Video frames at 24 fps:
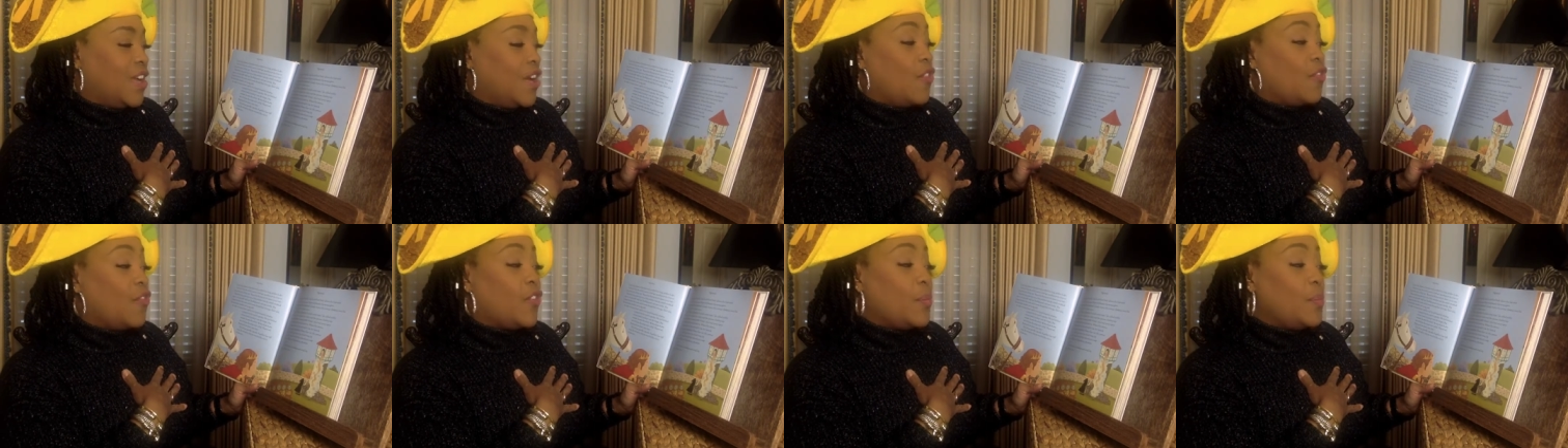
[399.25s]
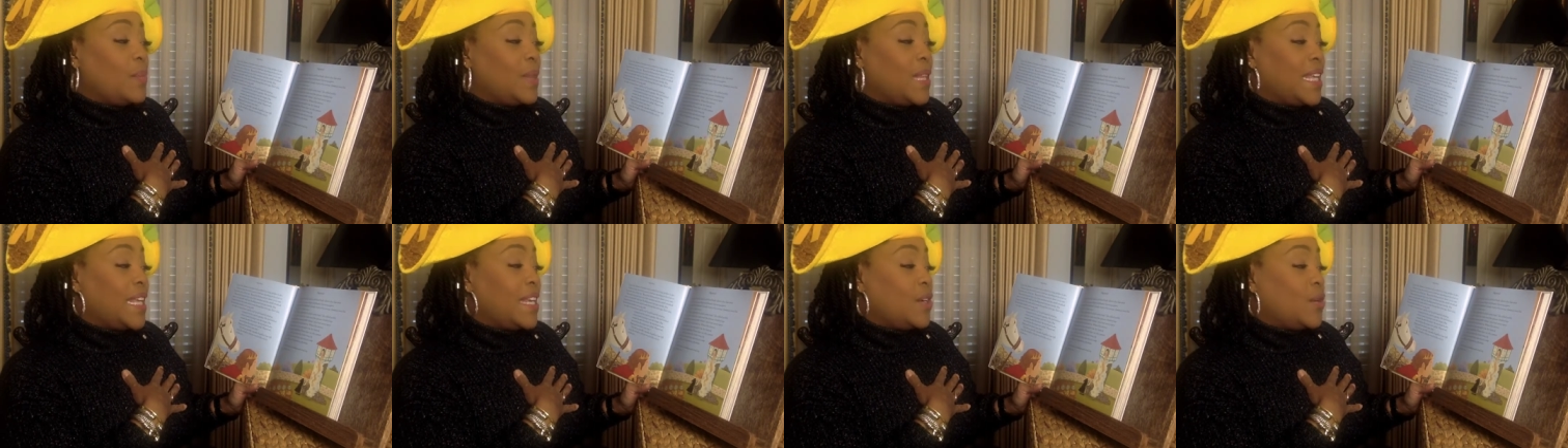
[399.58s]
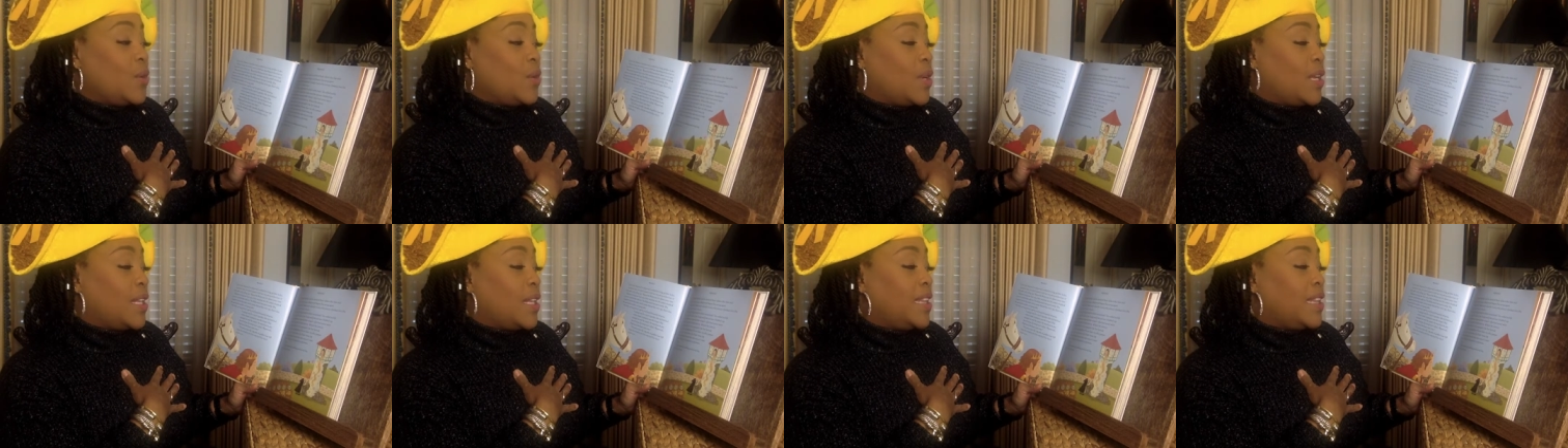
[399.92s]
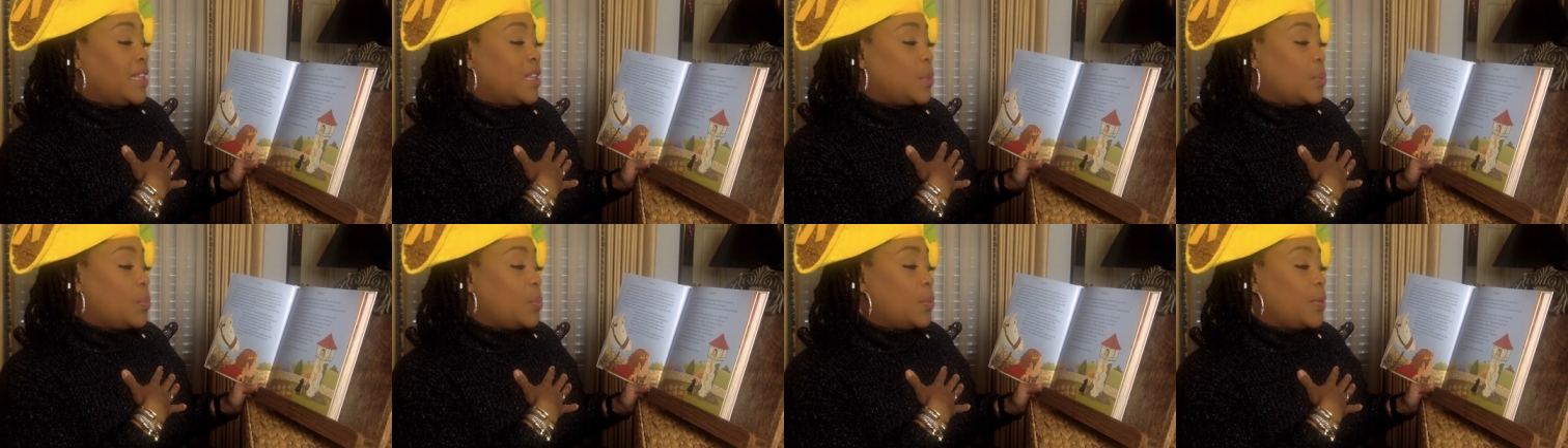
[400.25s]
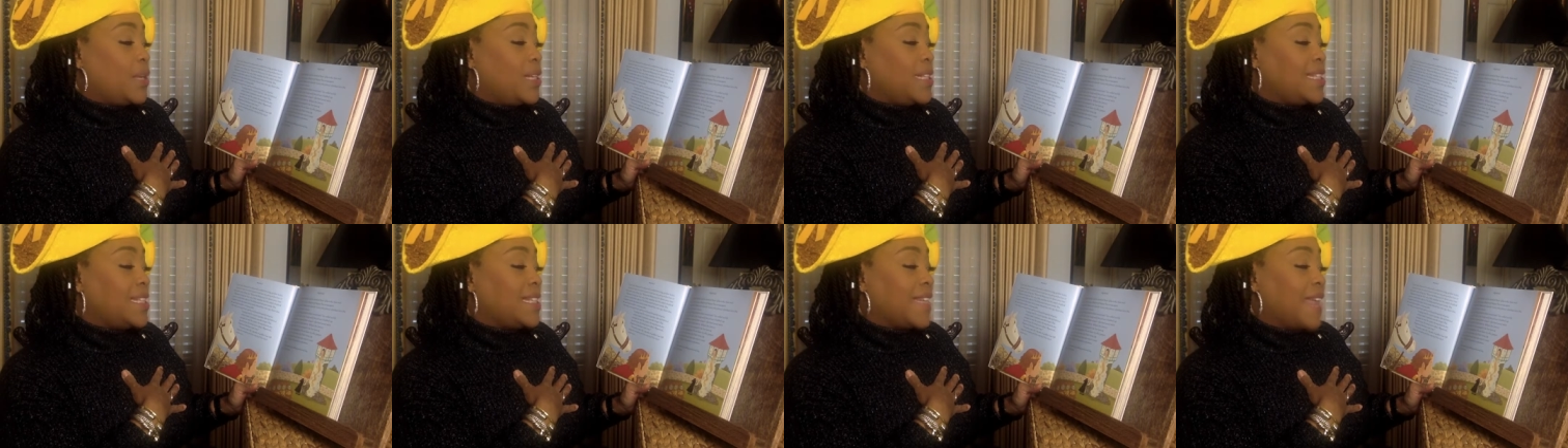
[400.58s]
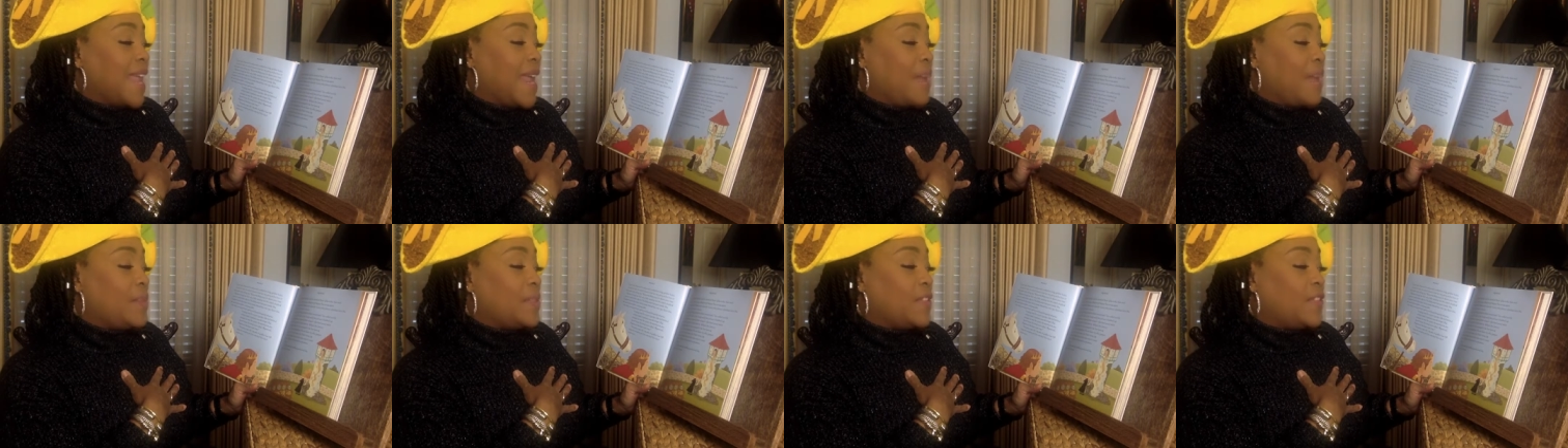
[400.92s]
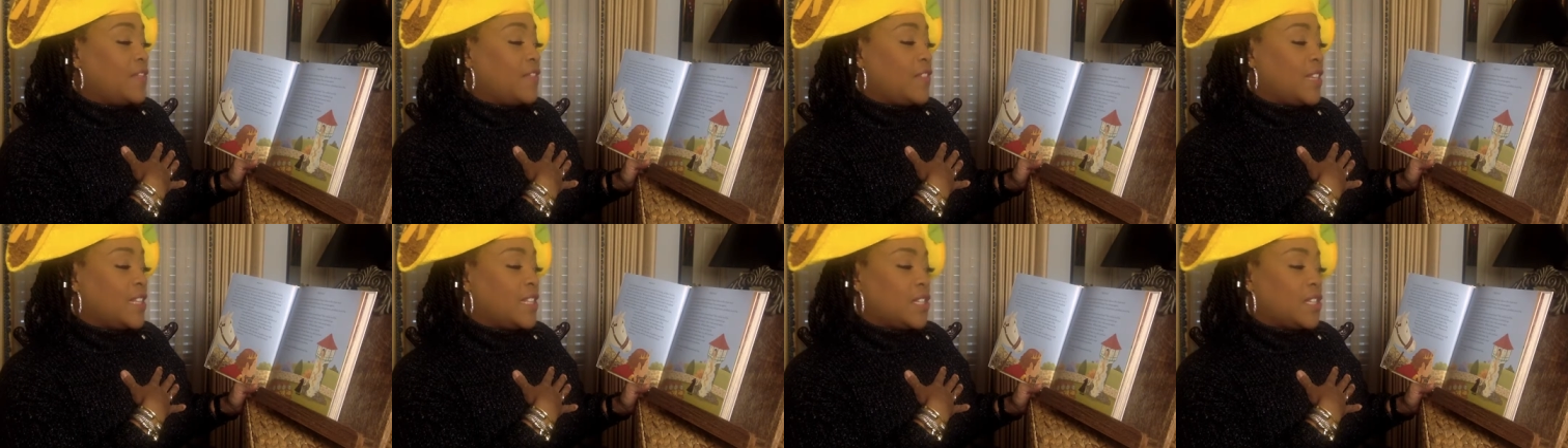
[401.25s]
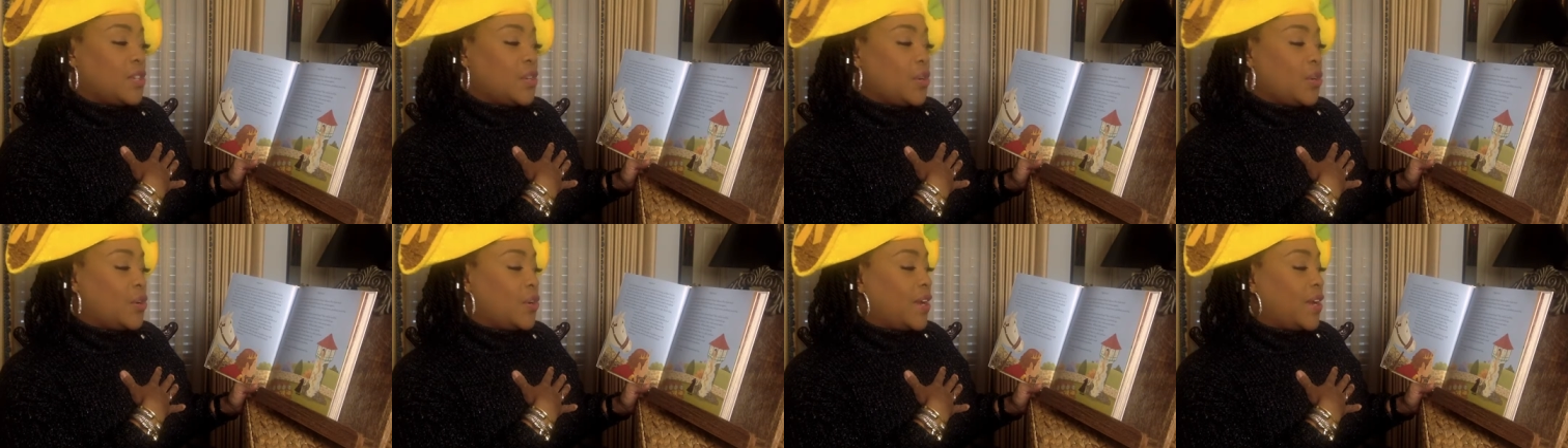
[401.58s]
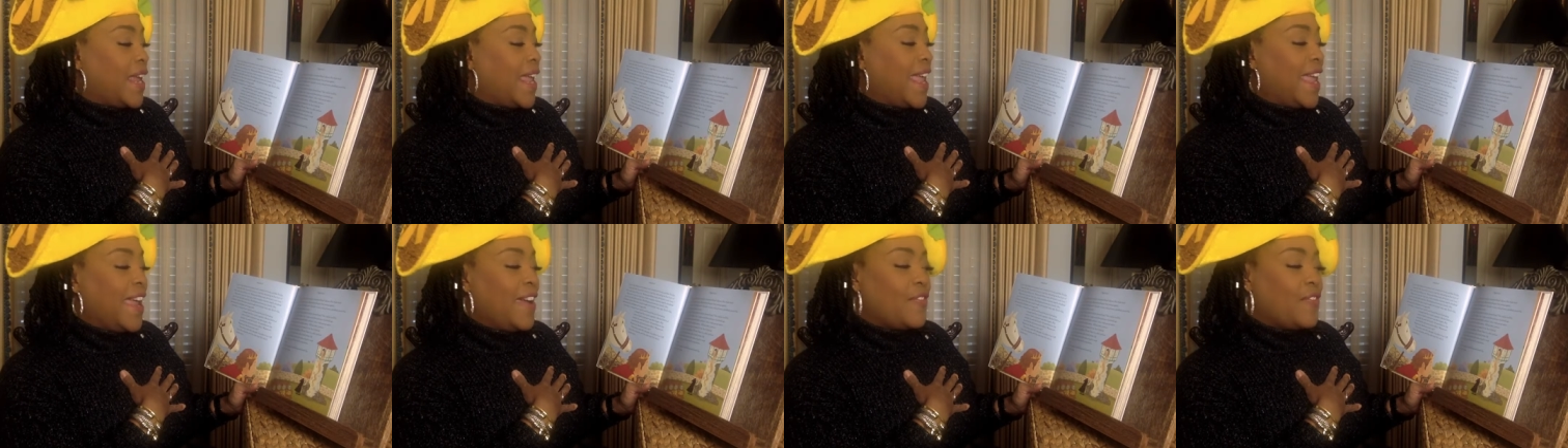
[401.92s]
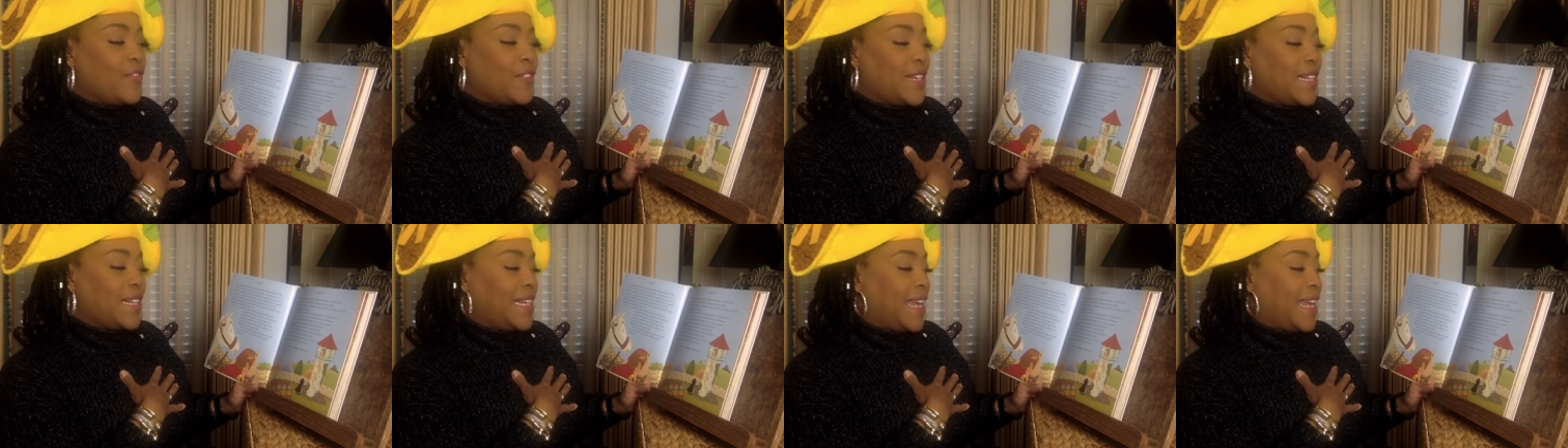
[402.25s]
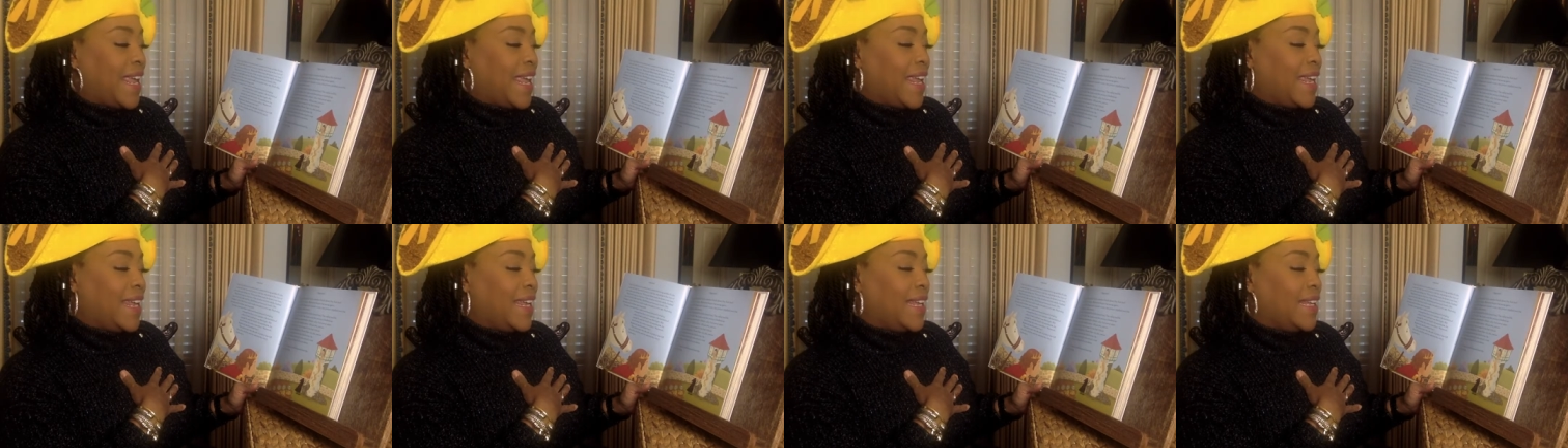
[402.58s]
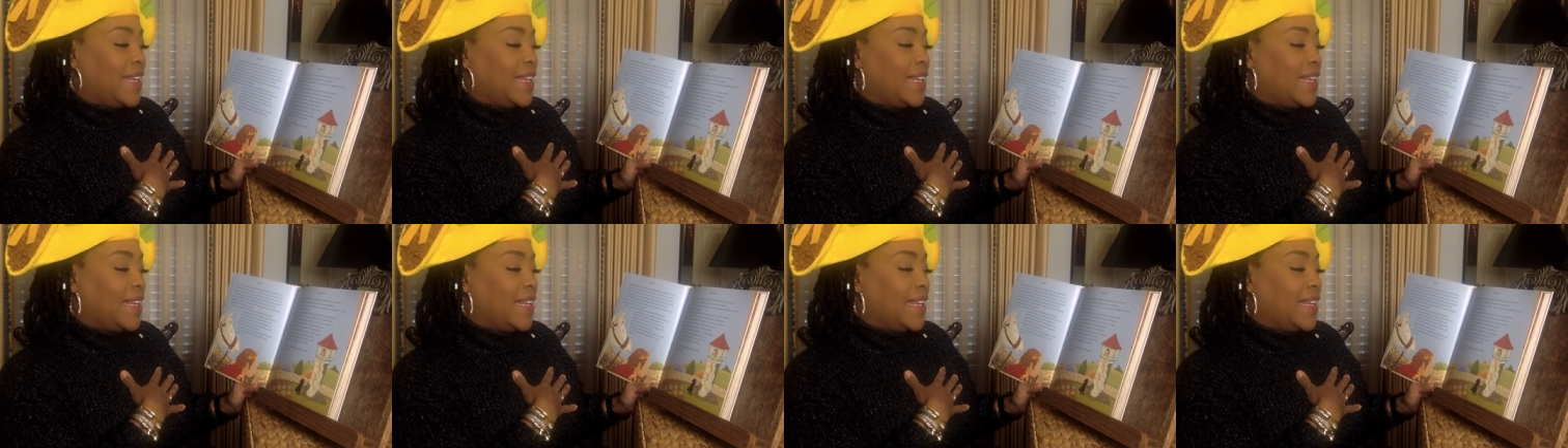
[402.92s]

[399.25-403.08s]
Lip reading: From then on, the prince came to visit her every day.